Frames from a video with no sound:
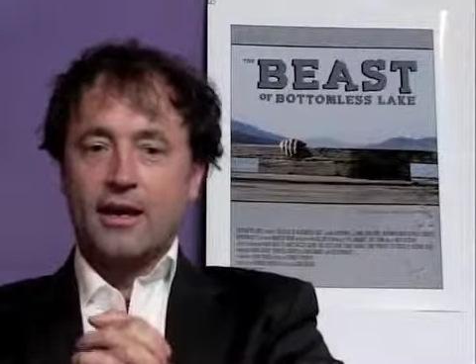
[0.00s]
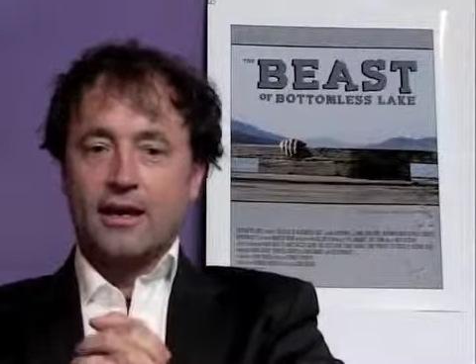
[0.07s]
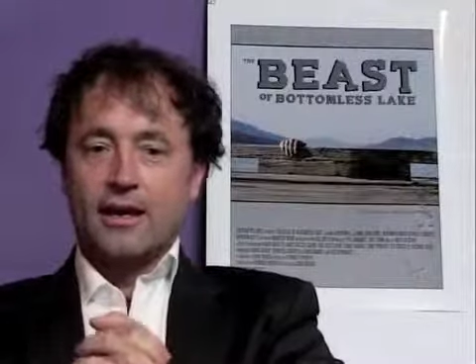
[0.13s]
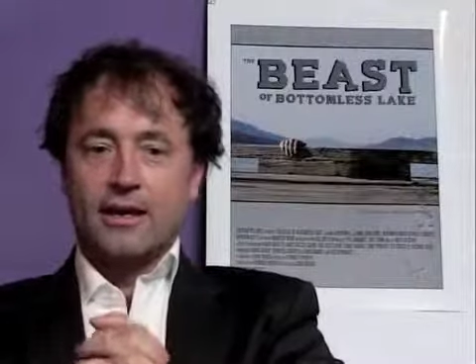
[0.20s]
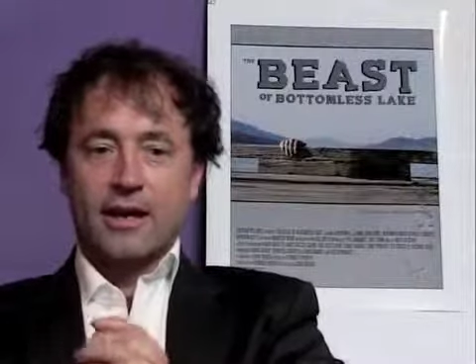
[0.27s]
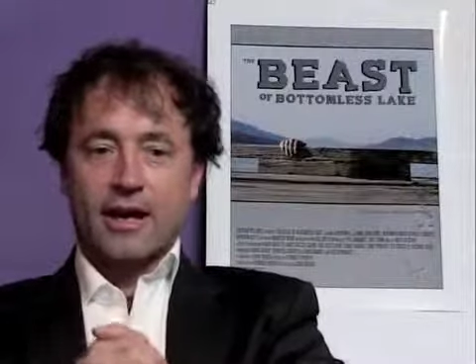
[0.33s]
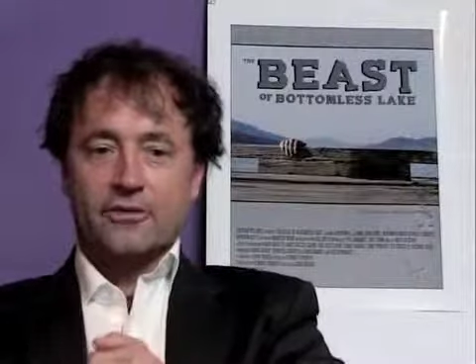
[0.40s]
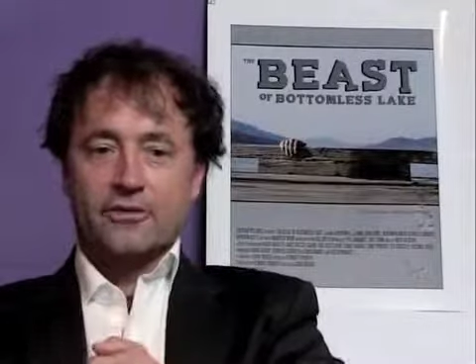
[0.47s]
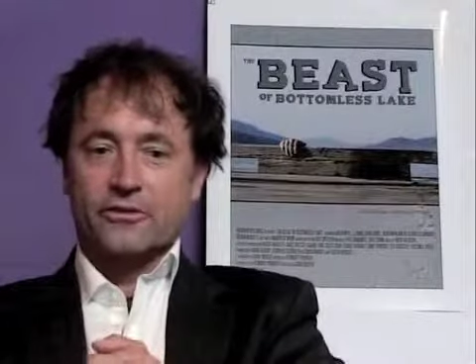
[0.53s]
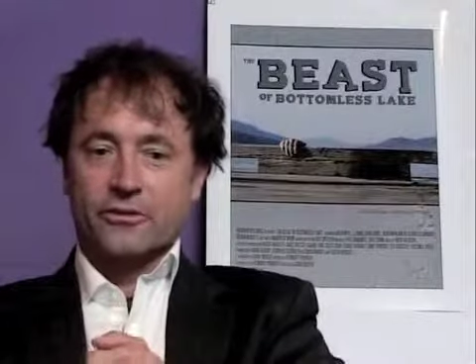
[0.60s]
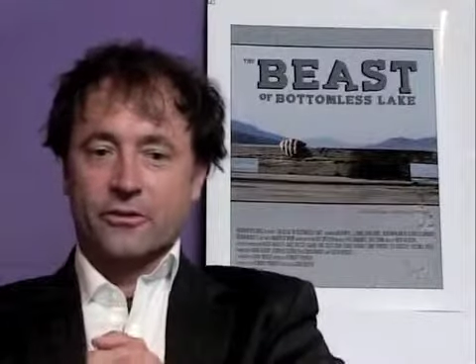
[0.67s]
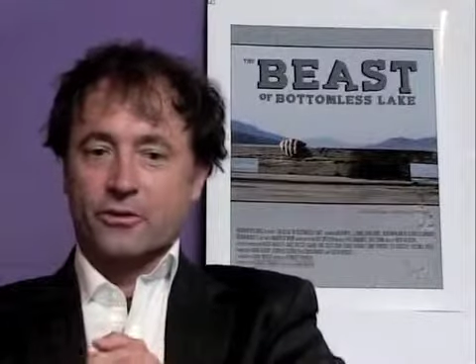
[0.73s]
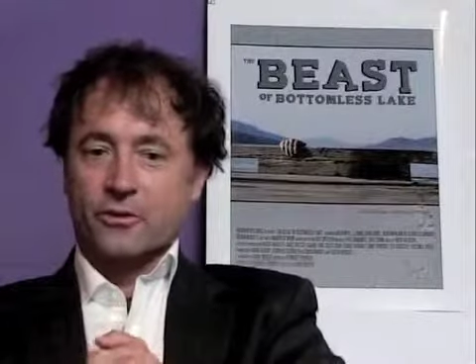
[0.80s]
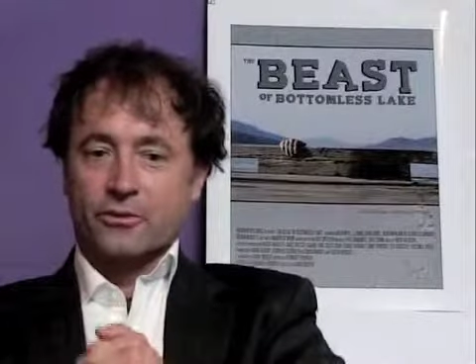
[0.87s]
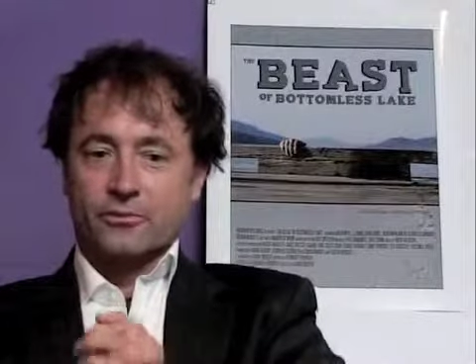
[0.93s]
it has its
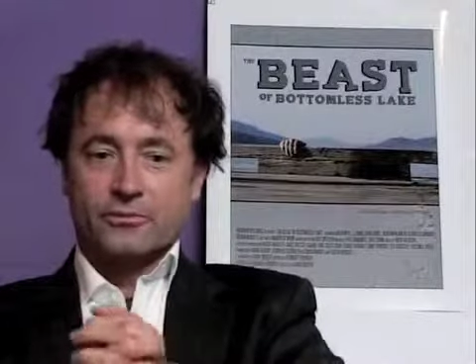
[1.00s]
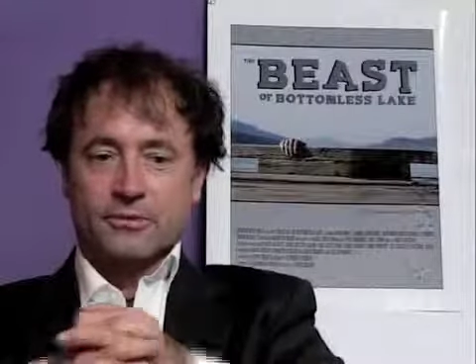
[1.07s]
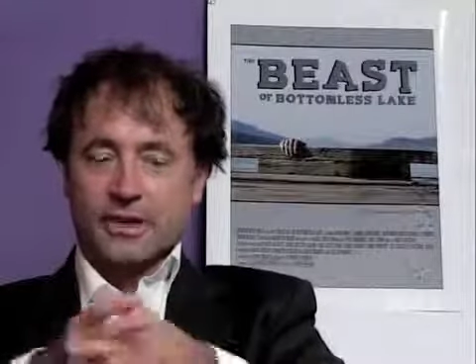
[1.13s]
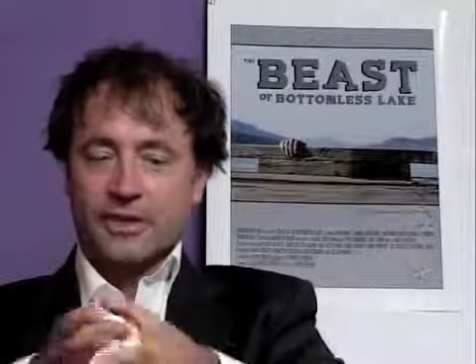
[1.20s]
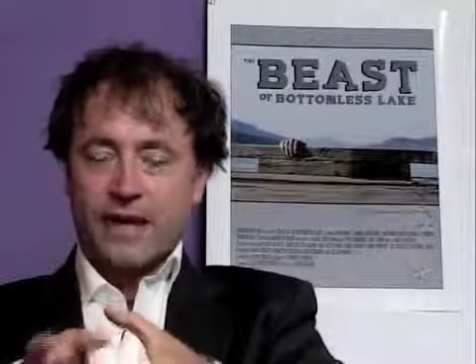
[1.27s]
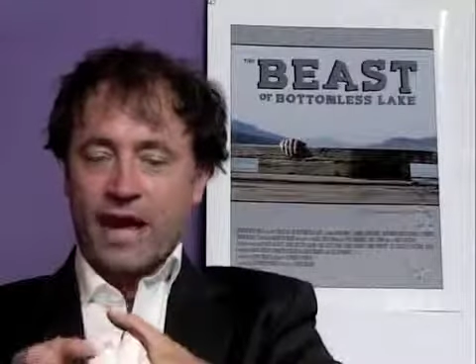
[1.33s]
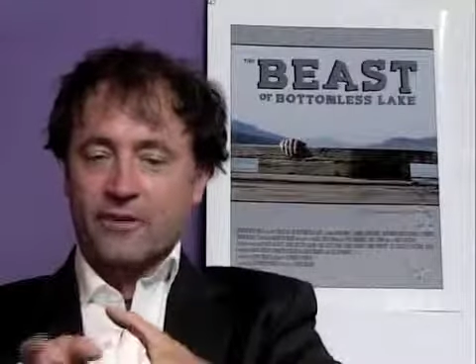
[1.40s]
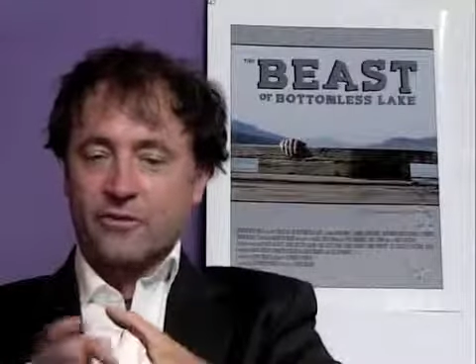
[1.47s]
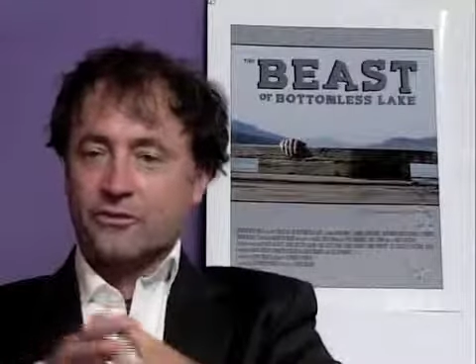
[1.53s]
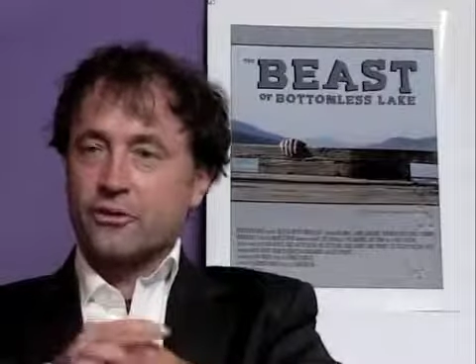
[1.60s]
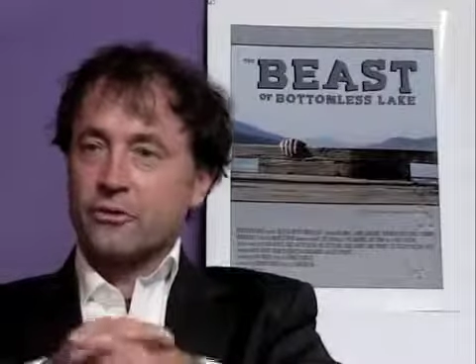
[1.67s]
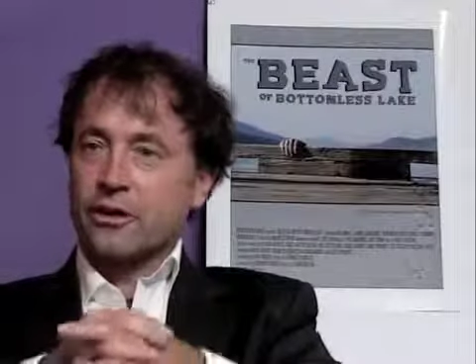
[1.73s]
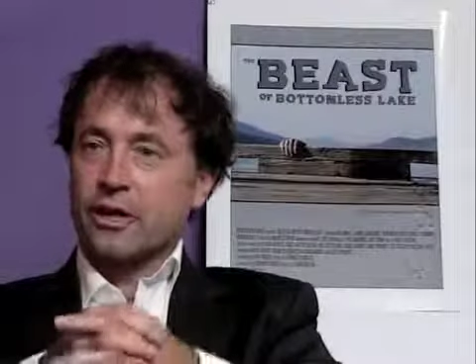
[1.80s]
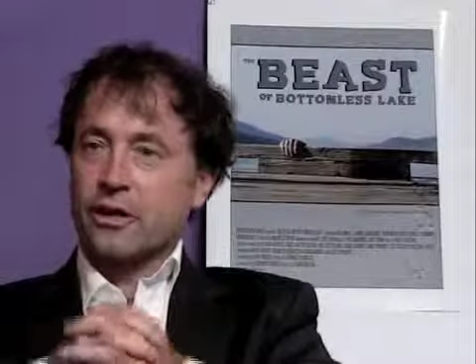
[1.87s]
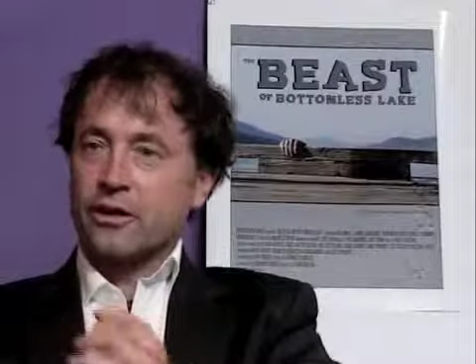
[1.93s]

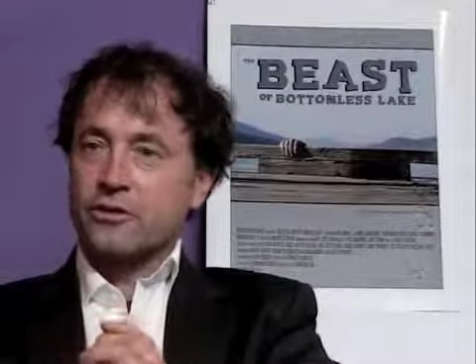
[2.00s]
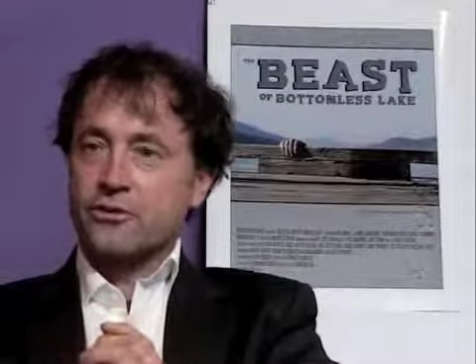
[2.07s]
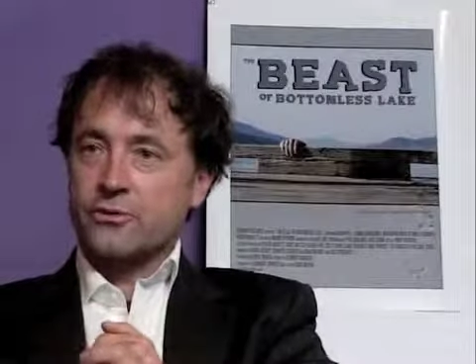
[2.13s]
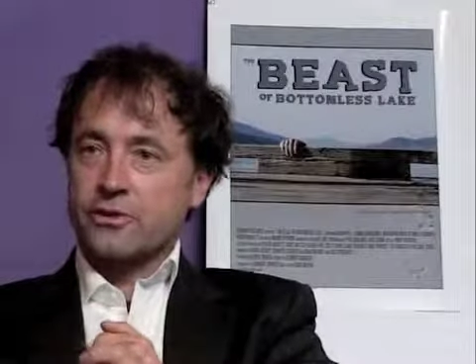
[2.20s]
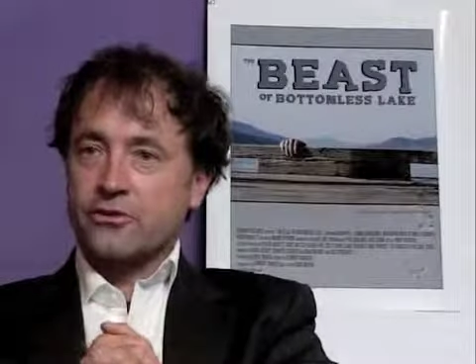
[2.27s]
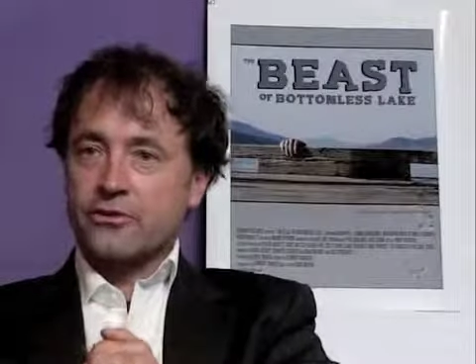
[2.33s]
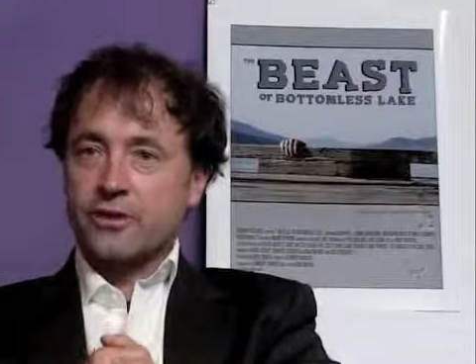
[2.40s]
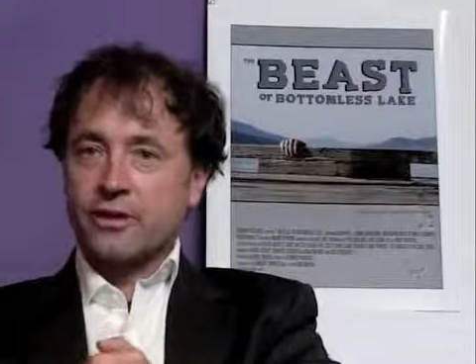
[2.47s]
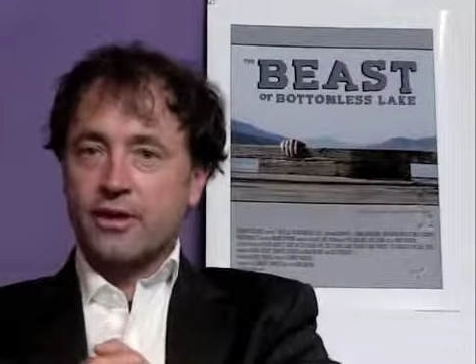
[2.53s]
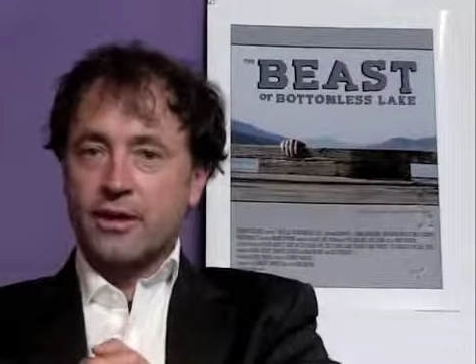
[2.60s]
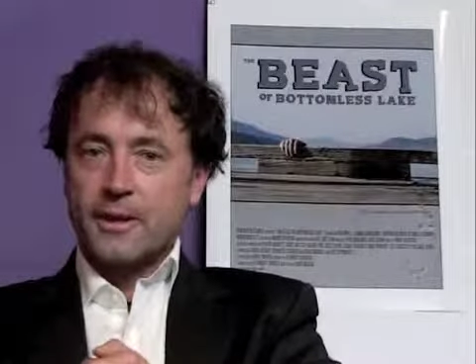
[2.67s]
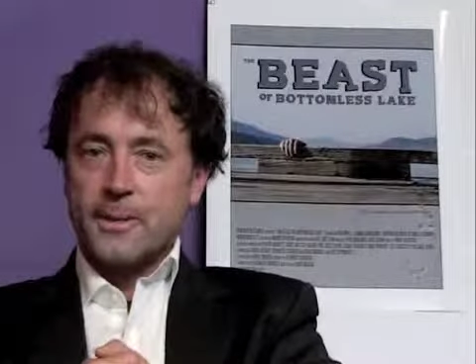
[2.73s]
own characteristic,